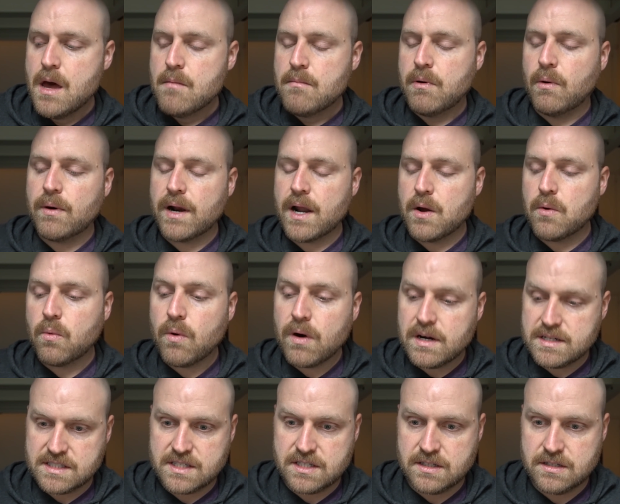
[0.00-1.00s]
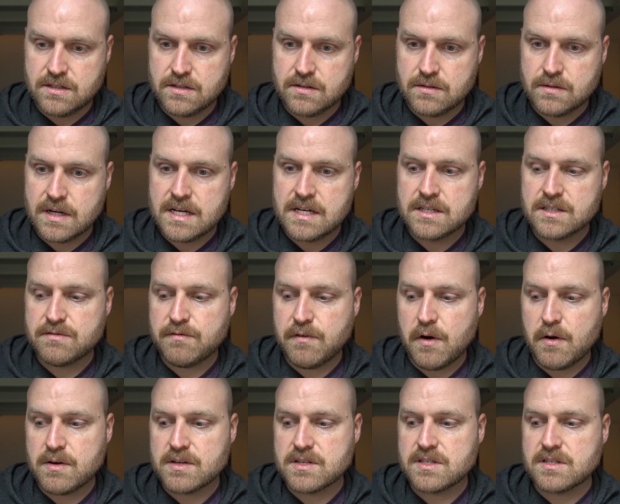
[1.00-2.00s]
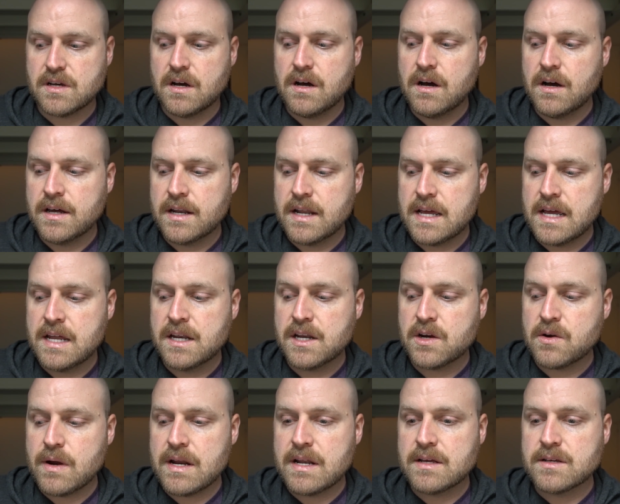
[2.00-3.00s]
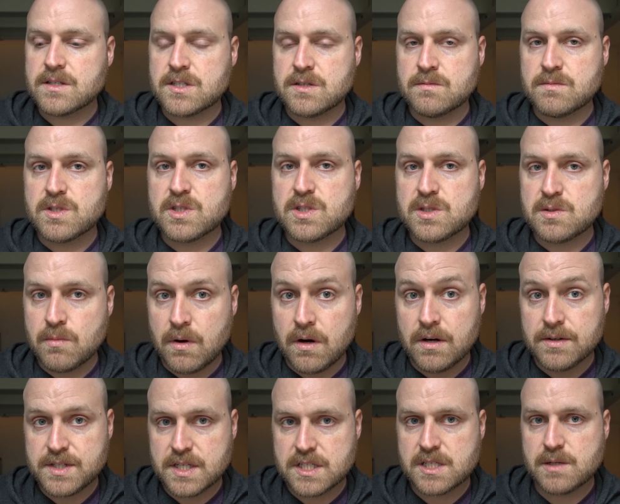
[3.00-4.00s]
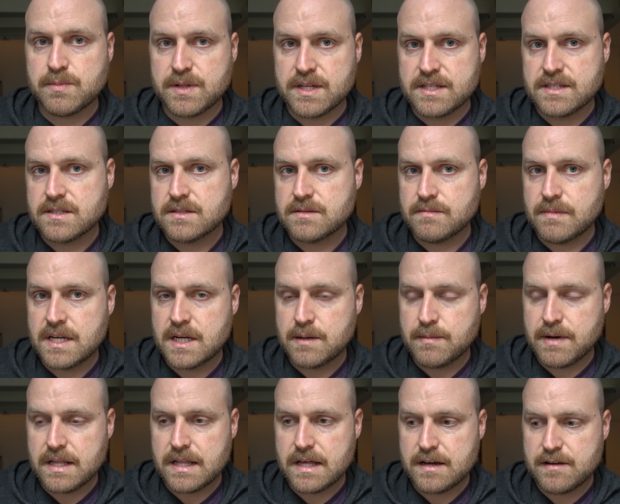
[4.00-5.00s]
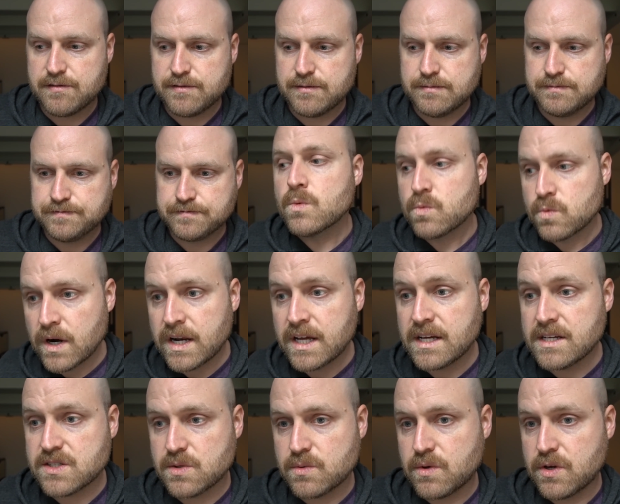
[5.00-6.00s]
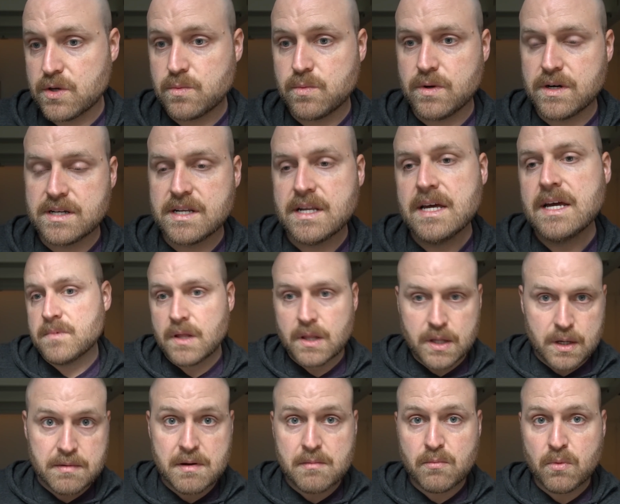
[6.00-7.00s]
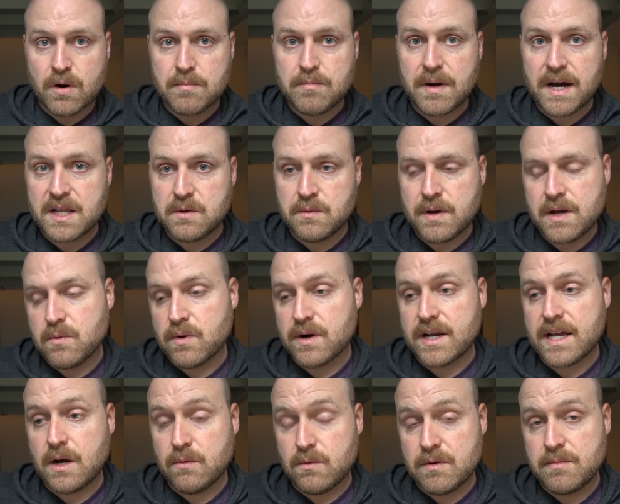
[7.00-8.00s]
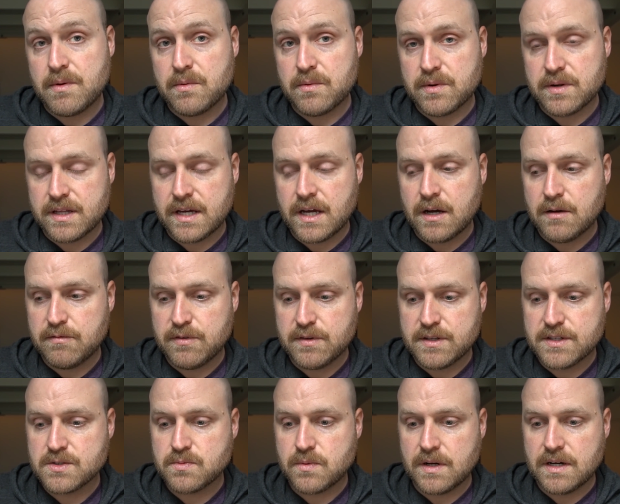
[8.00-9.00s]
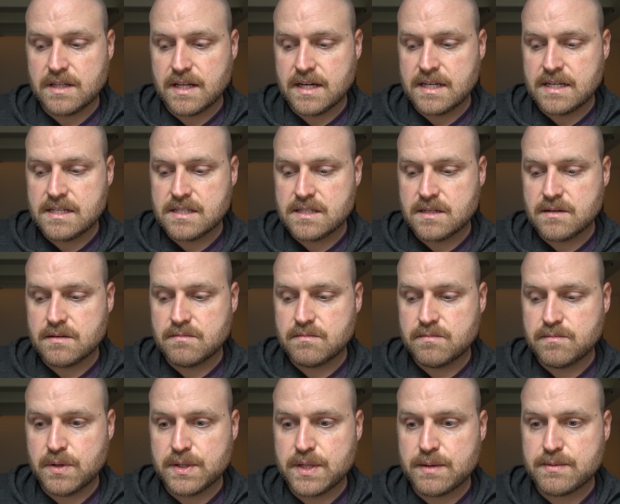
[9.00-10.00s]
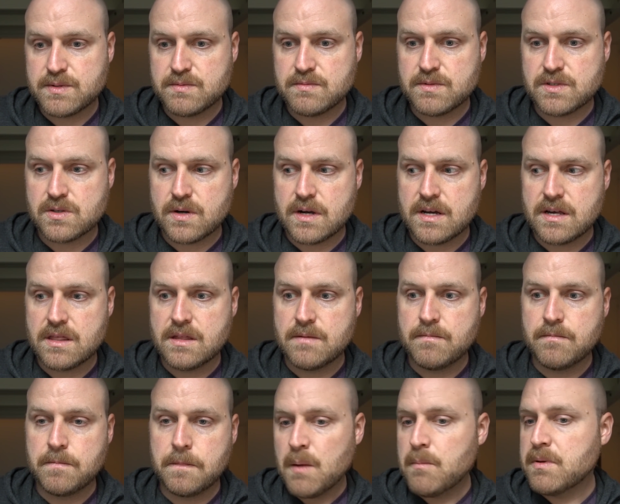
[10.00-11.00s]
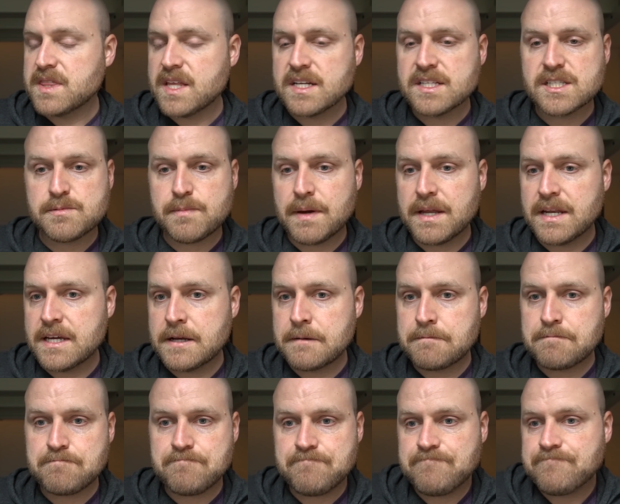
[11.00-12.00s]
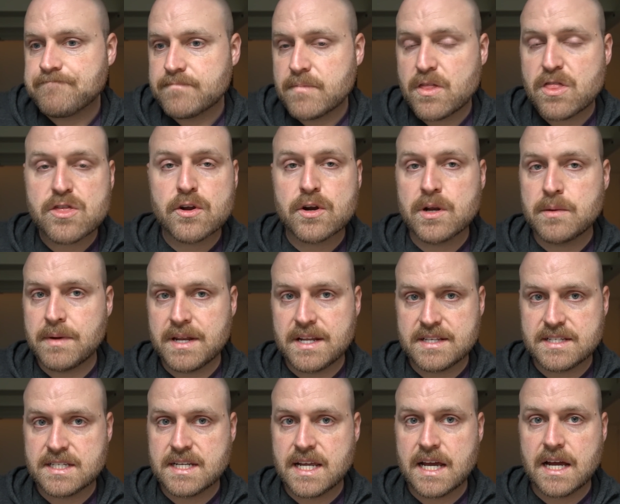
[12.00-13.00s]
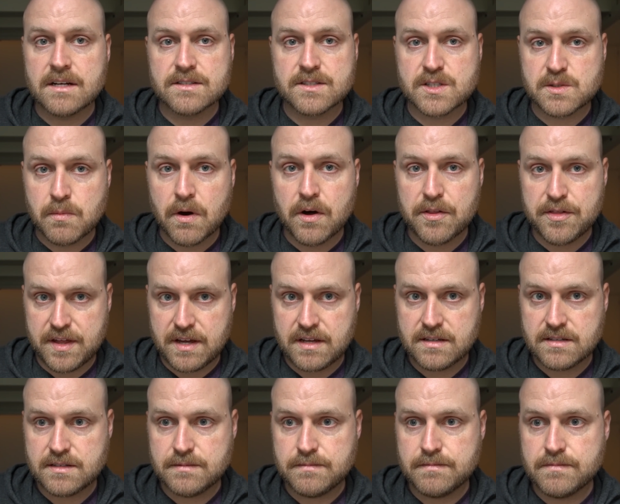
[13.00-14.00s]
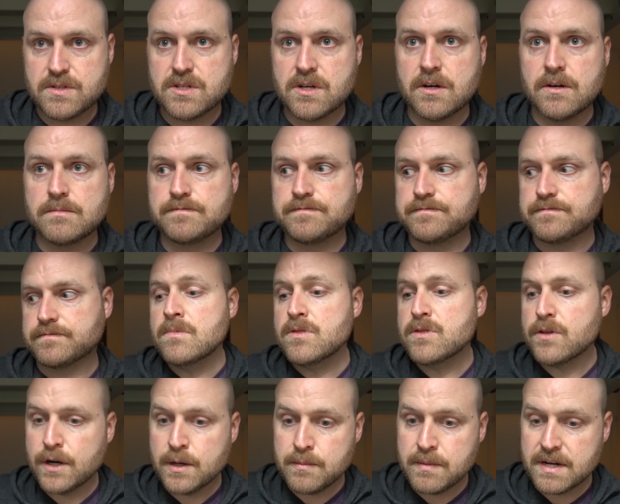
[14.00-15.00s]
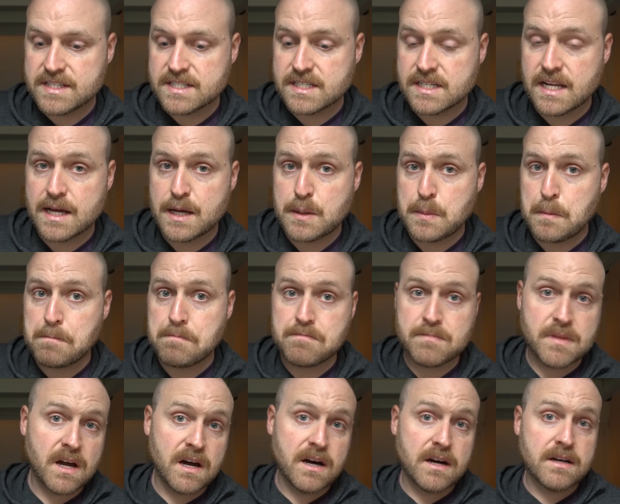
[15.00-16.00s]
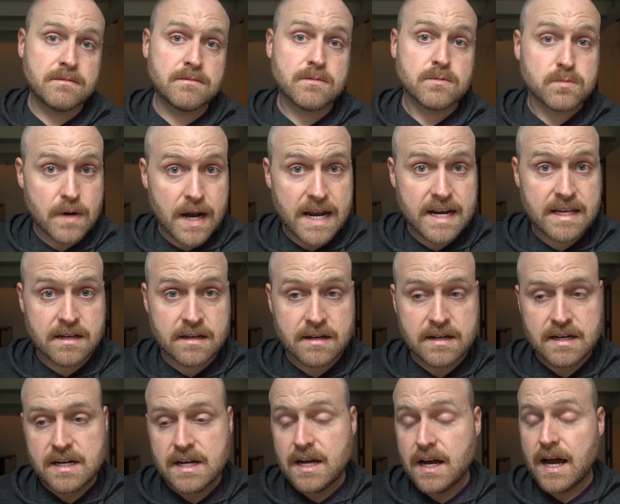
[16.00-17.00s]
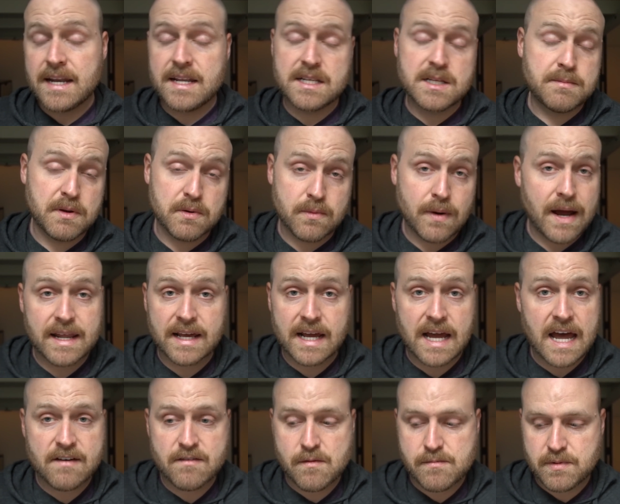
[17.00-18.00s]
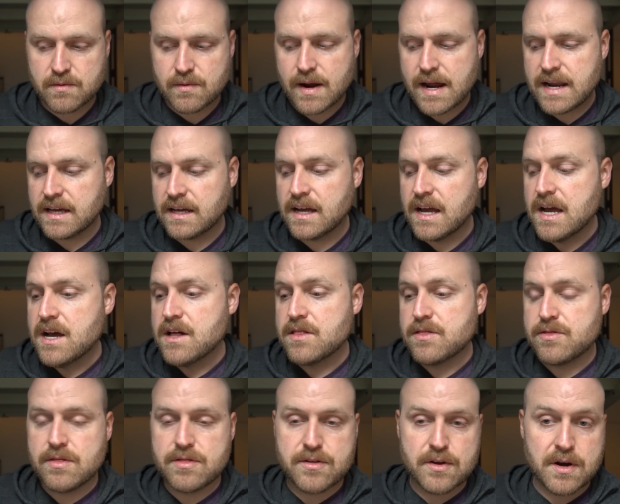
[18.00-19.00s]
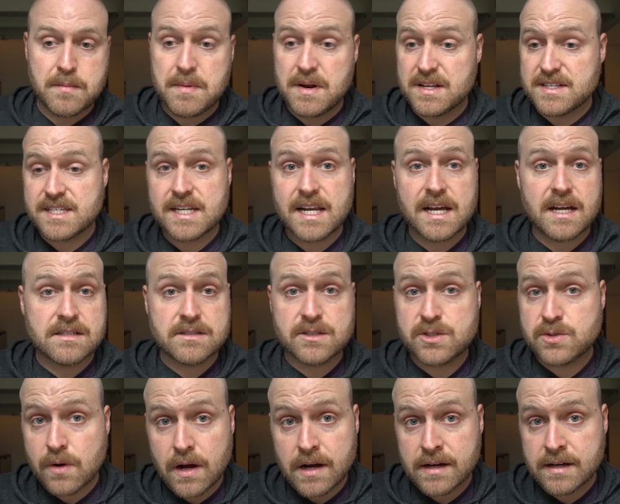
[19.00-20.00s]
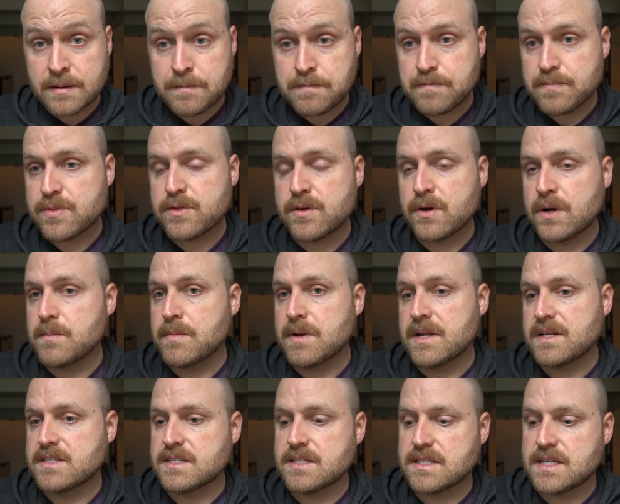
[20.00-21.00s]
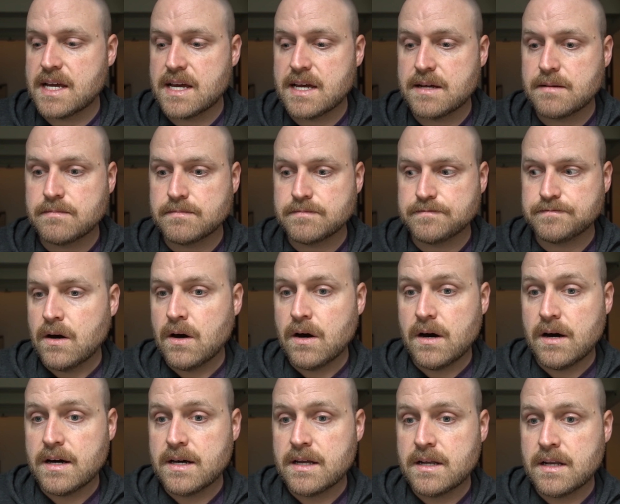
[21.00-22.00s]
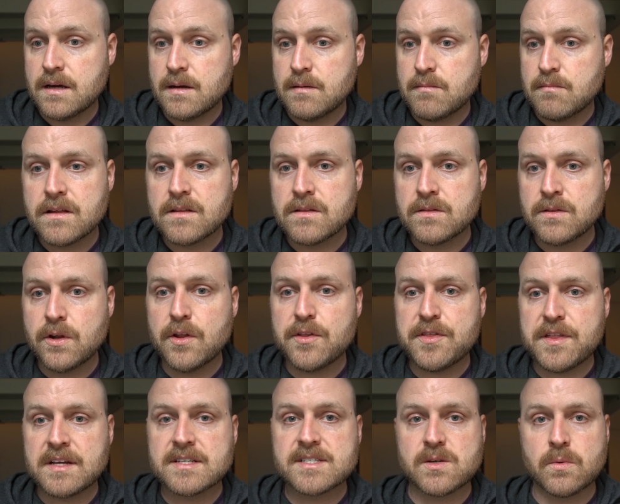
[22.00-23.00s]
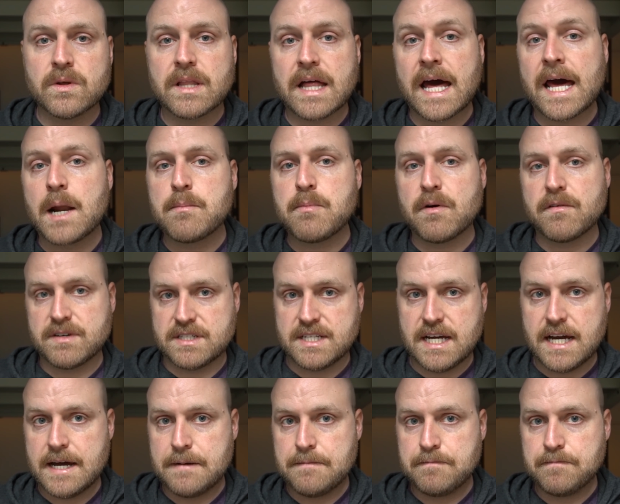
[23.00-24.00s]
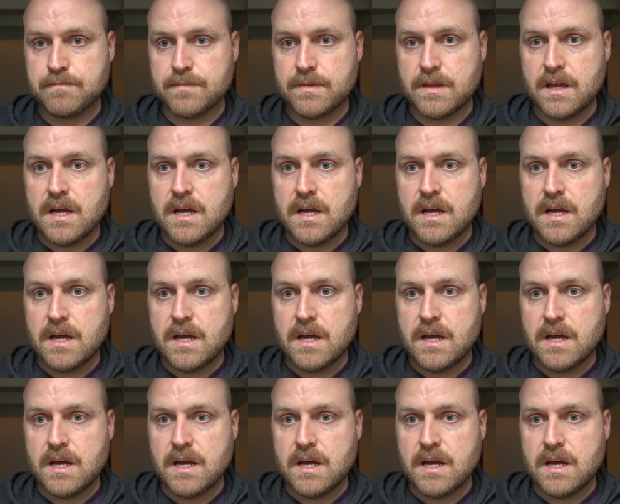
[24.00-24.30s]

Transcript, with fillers: but what i want to do is focus on integrating some small disciplines into my life running is a good one a little bit more body weight workout would be really helpful as well i need to build up some strength but then spending 30 minutes a day on small things so 30 minutes a day on writing i need to be writing i haven't been writing 30 minutes a day on drawing 30 minutes a day on little things that will add up over time.